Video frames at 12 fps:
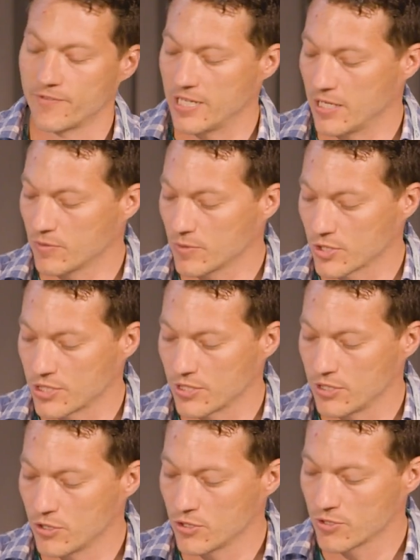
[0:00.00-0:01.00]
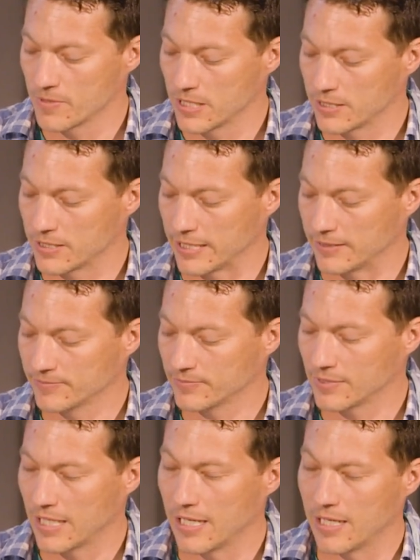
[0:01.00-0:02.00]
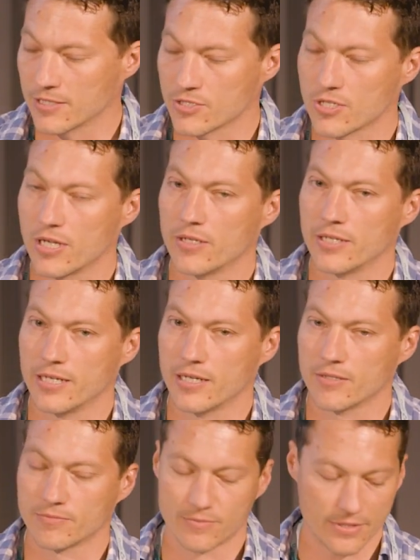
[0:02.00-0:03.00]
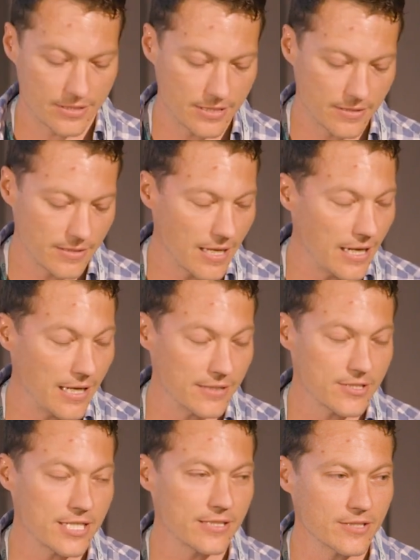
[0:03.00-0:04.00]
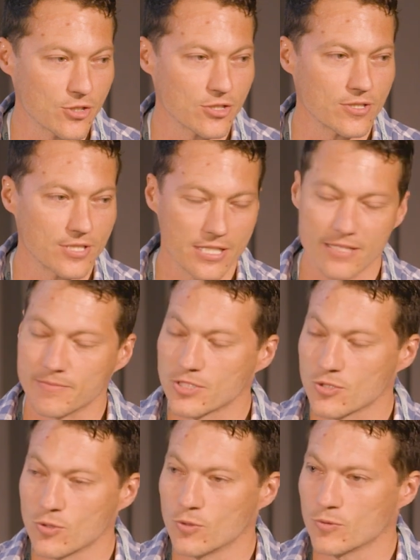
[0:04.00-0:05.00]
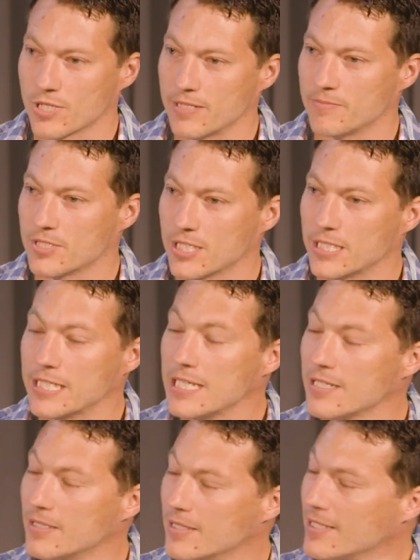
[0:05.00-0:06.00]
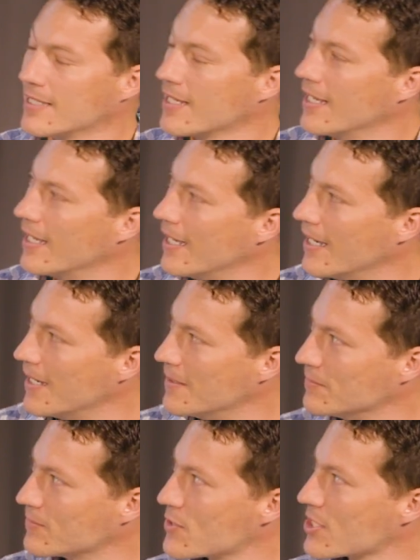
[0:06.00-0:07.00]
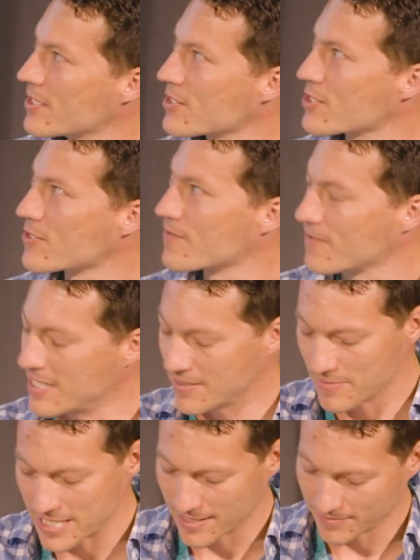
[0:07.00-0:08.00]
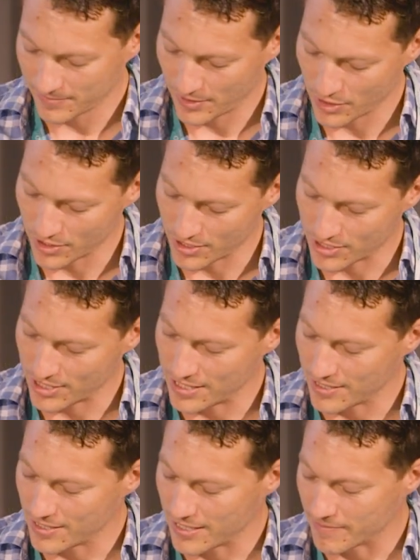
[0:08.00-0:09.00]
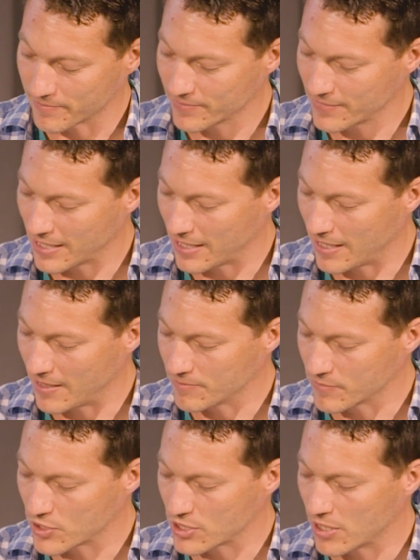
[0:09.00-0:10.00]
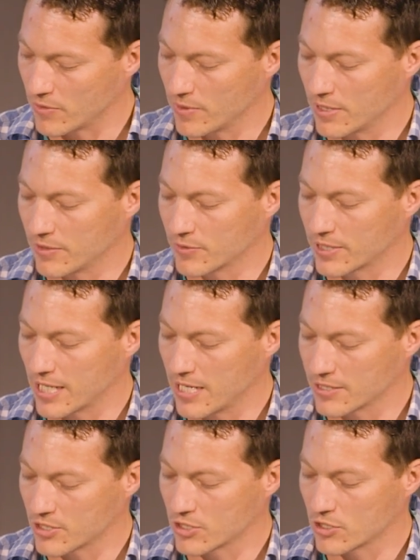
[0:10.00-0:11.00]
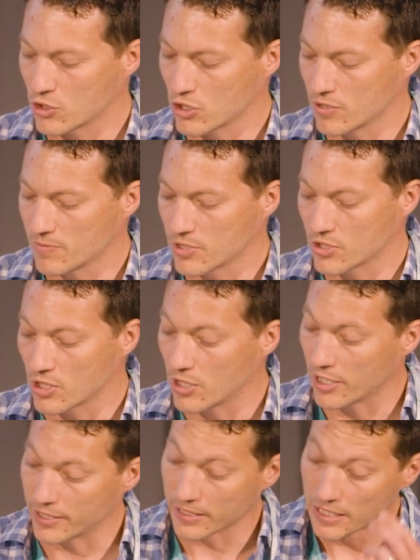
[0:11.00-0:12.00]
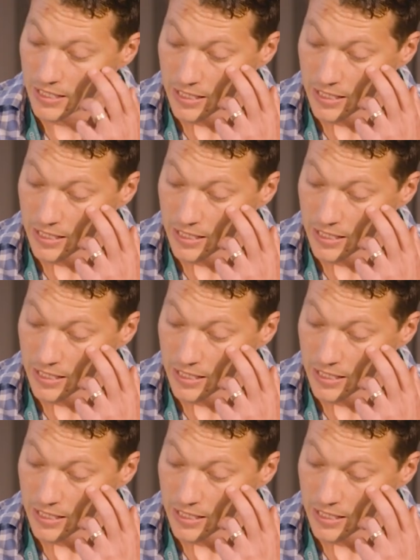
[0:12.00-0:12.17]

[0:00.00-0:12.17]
found was the usability. So our technician team is called Team Titty. So this is feedback courtesy of them. So in regards to the tube design,